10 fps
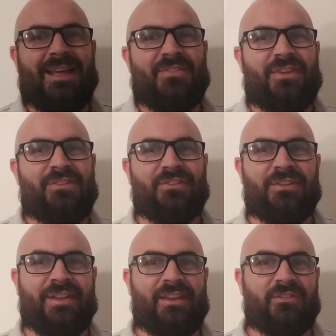there's a
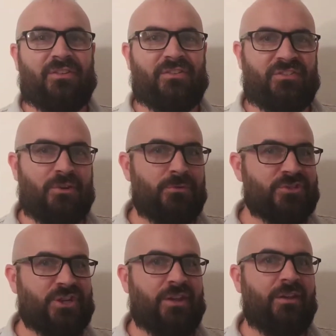link to
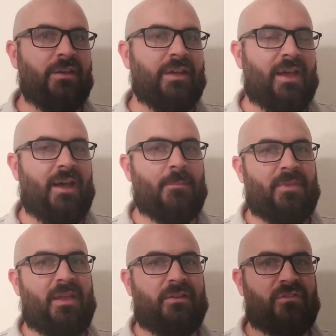Skillshare,
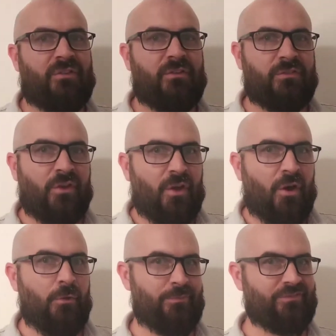and it says
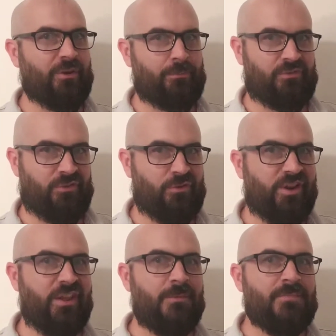Home Tips
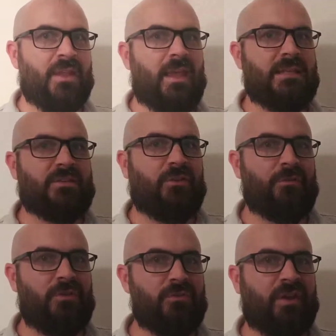30. And so
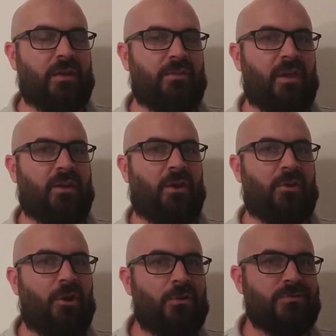if you take that
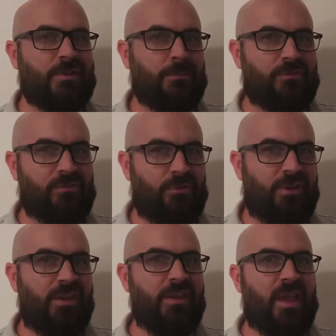code Home Tips
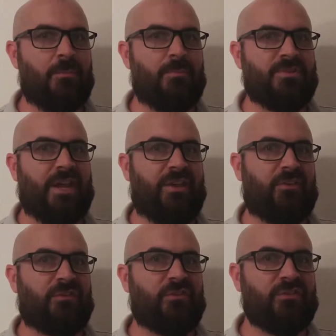30 and take
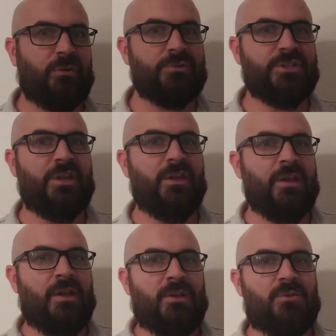it to Skillshare,
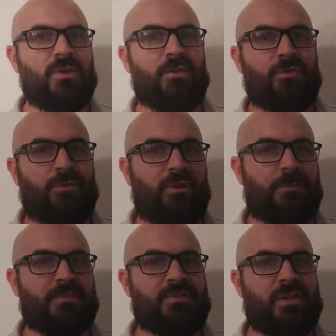you'll get
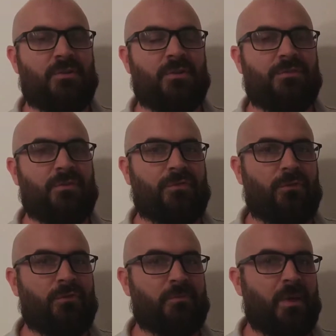30% off your
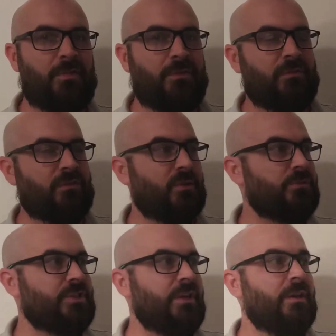first month at
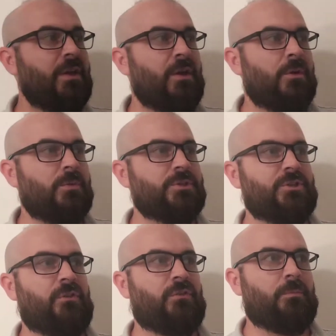Skillshare, which
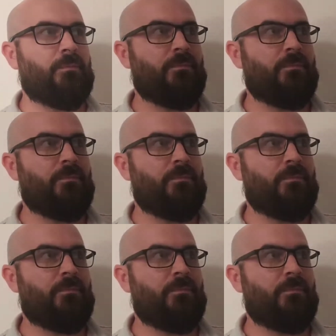is